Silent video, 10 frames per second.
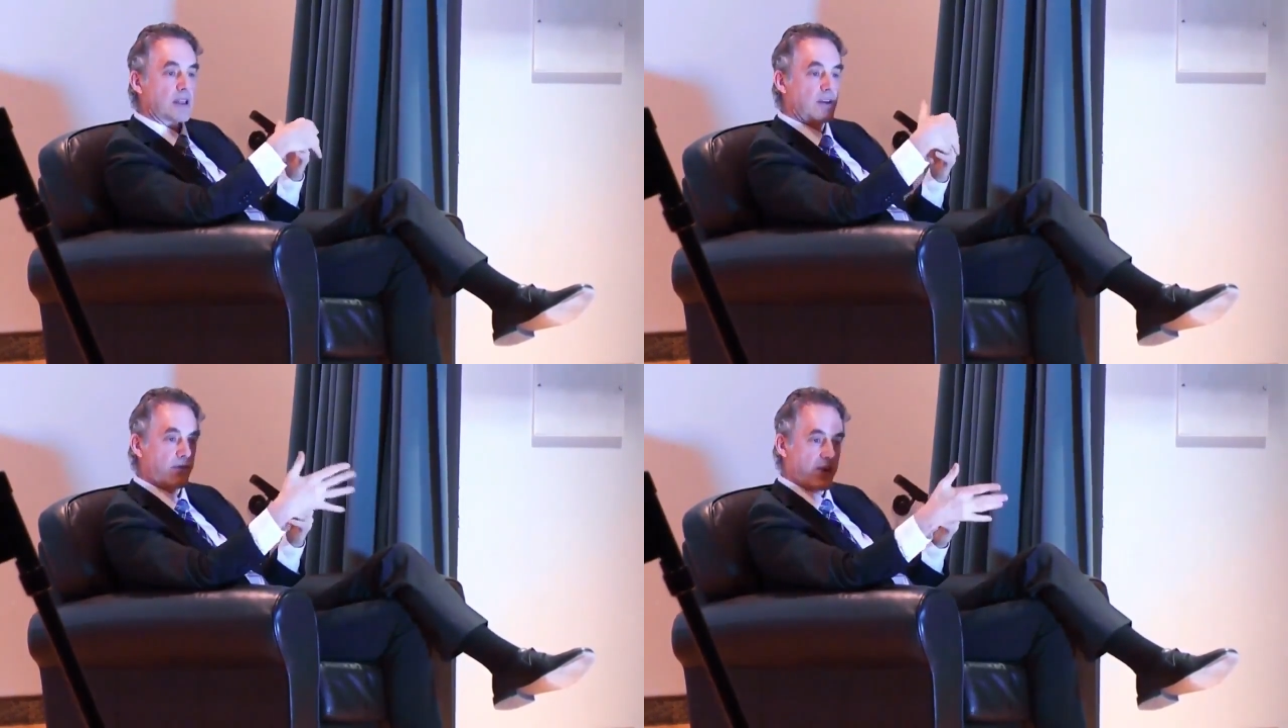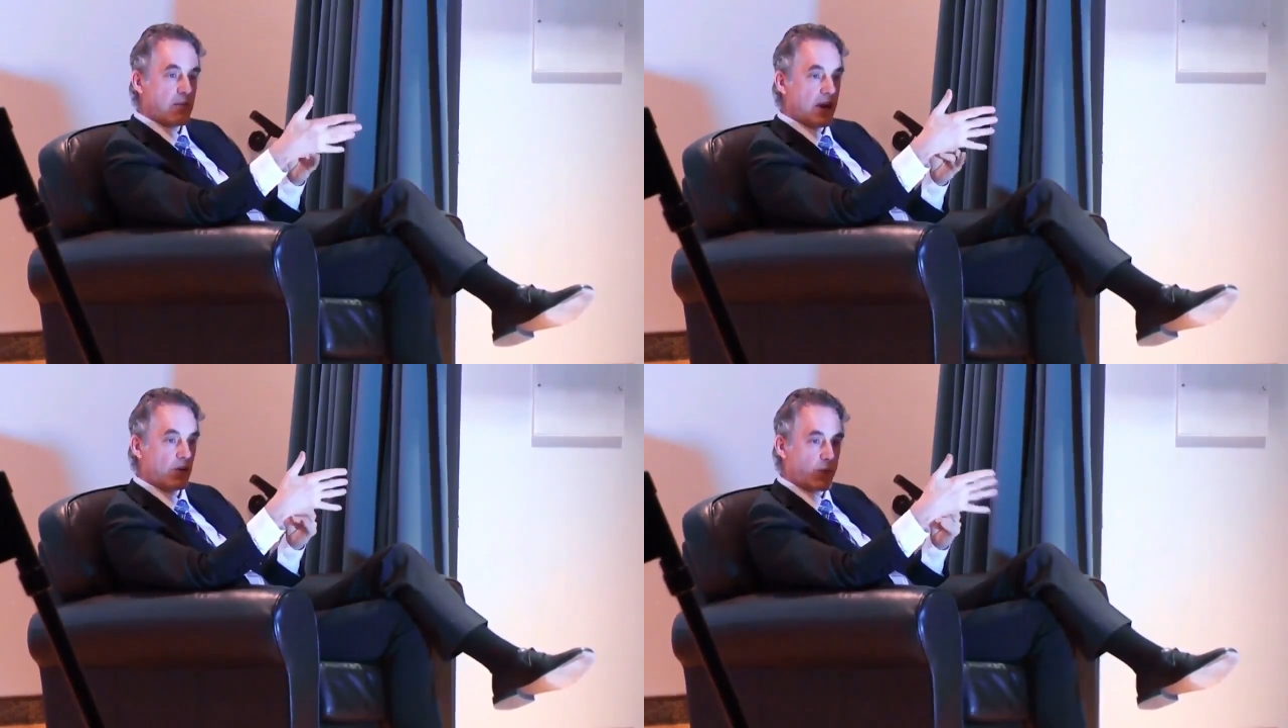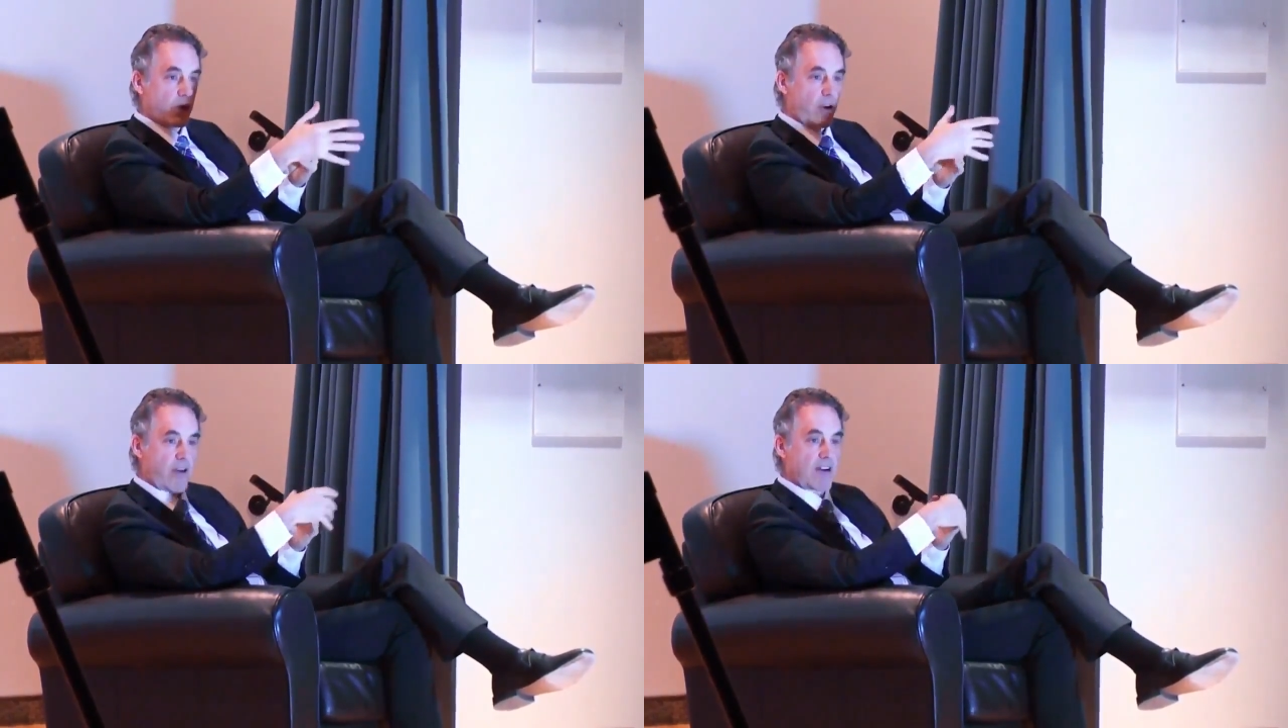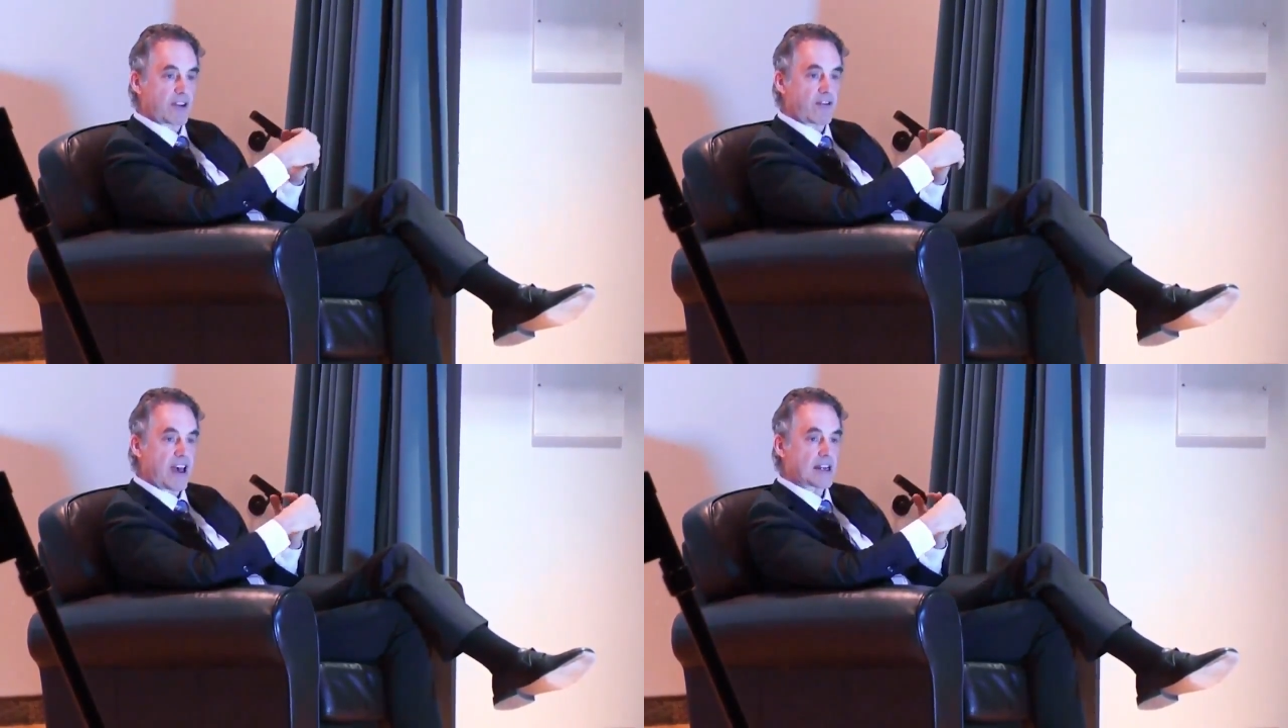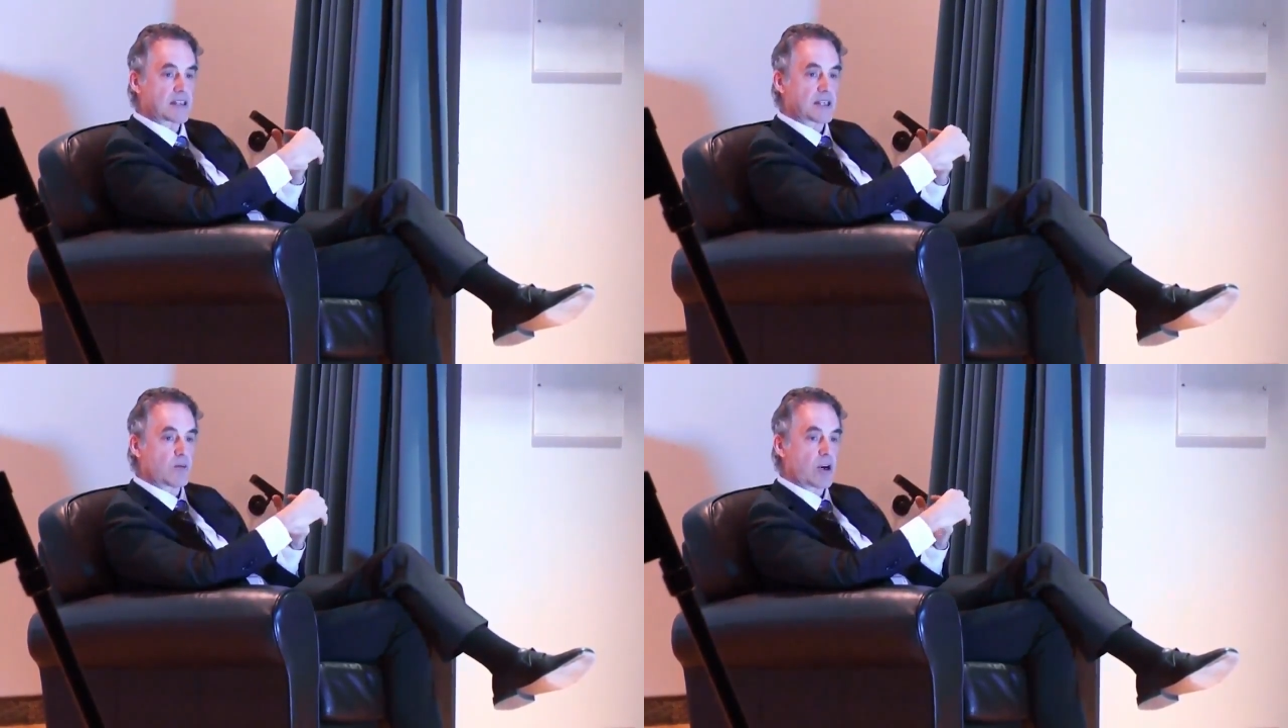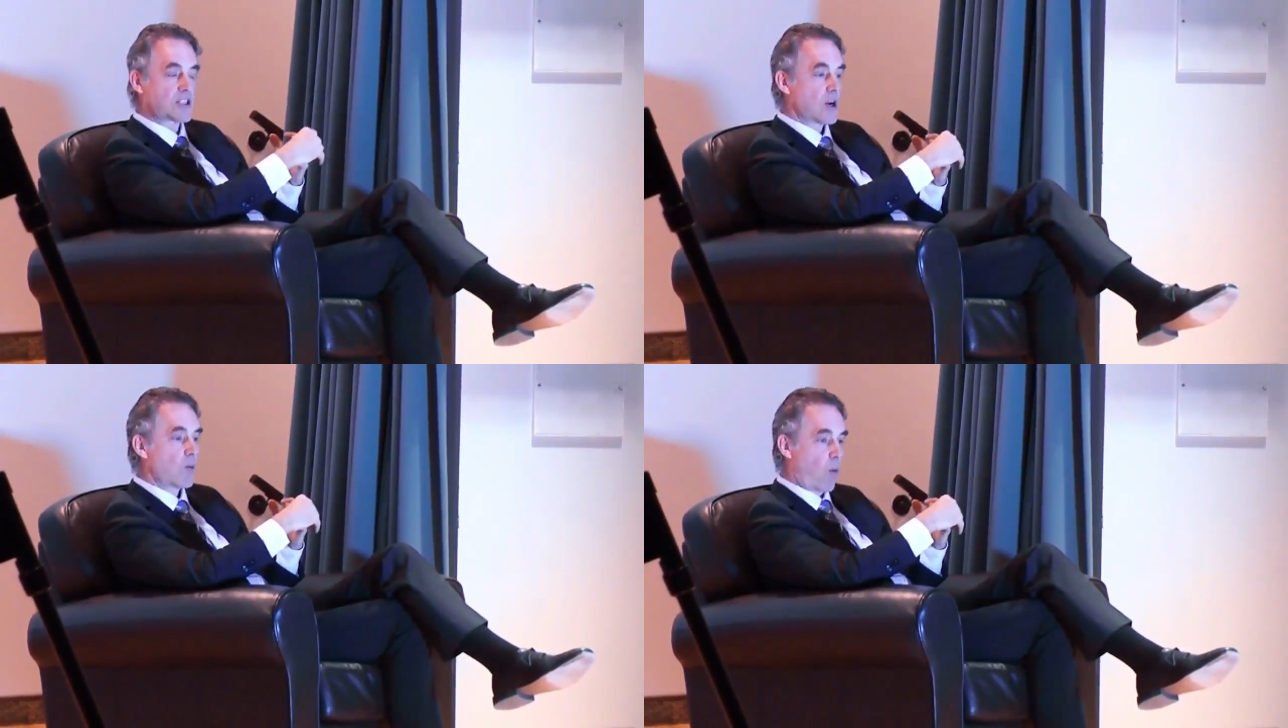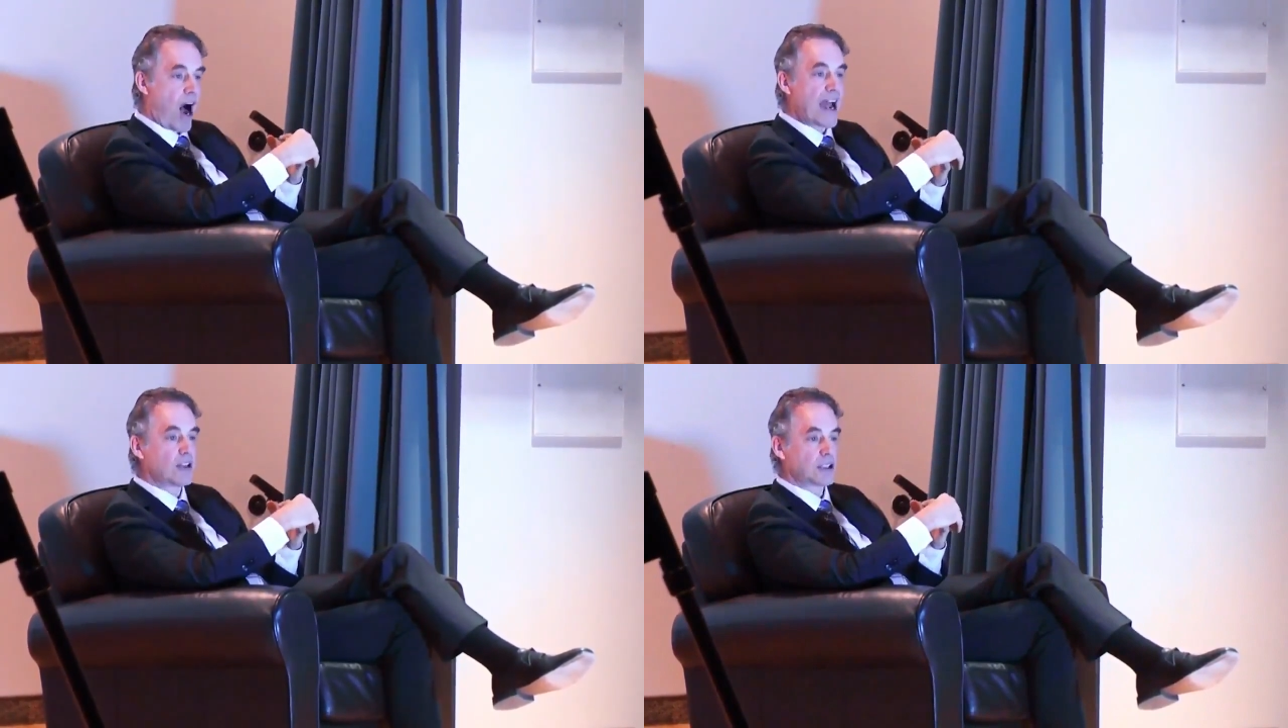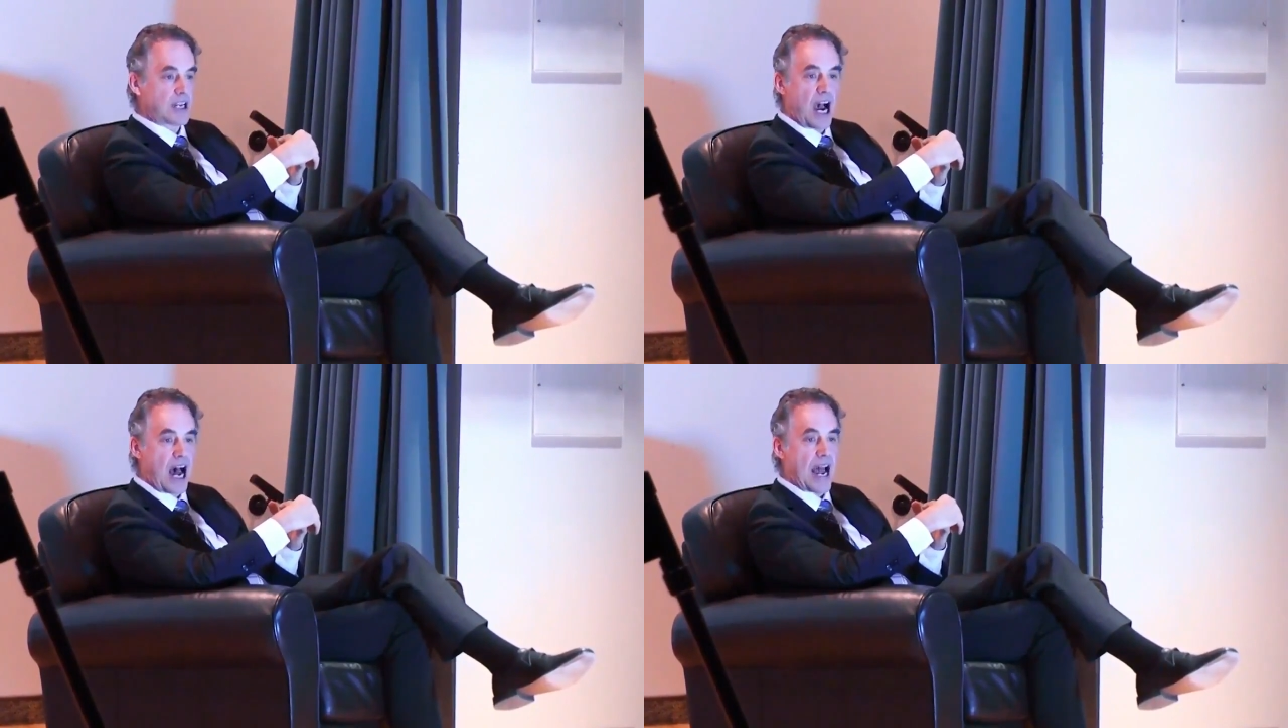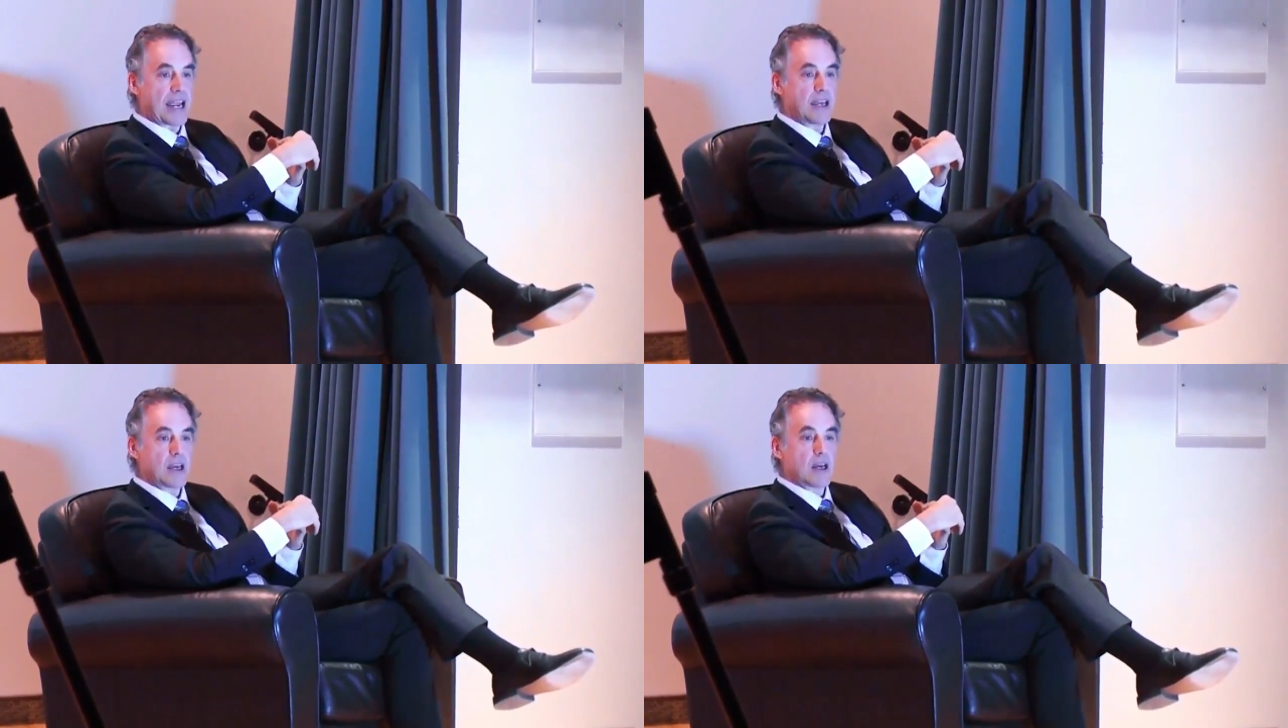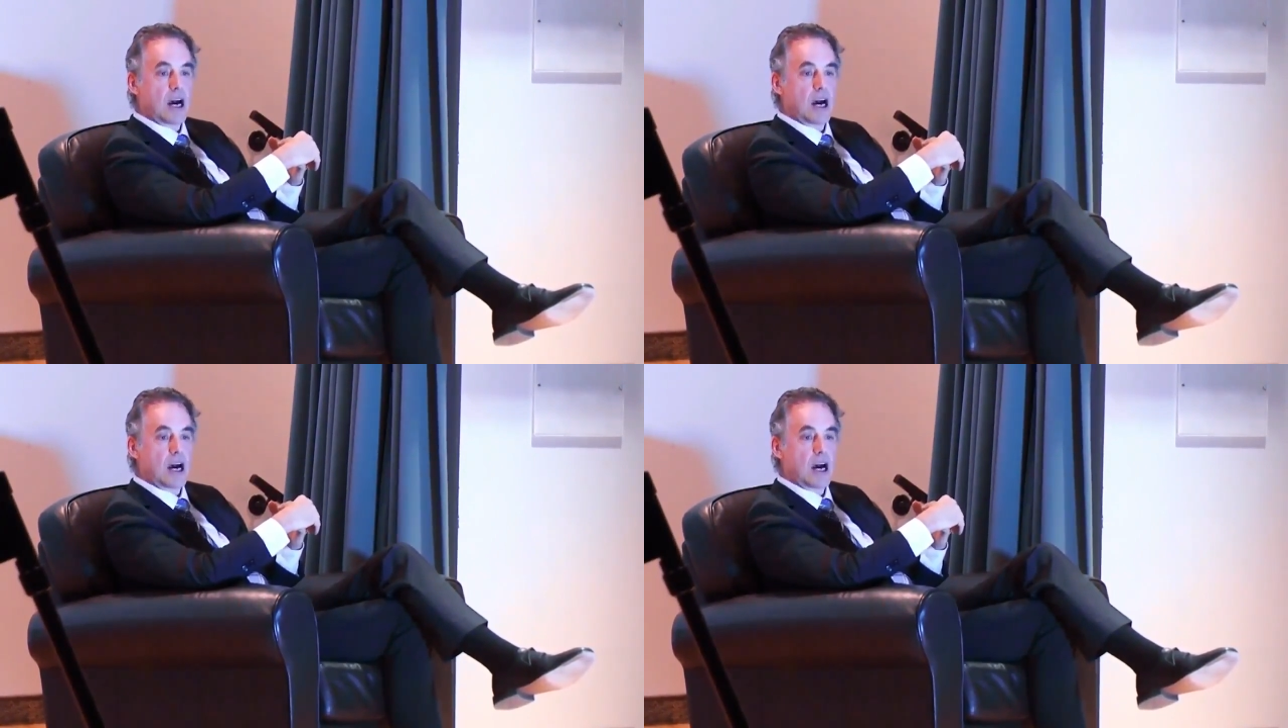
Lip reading: that the female pornographic fantasy was wild guy,